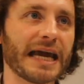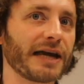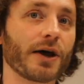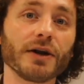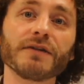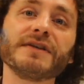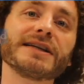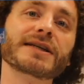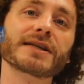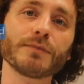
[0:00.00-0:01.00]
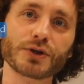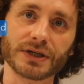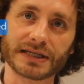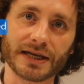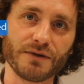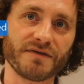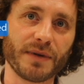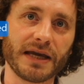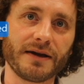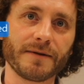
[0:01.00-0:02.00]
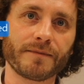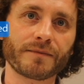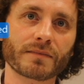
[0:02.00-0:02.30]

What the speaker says: and all of the assumptions that you've made?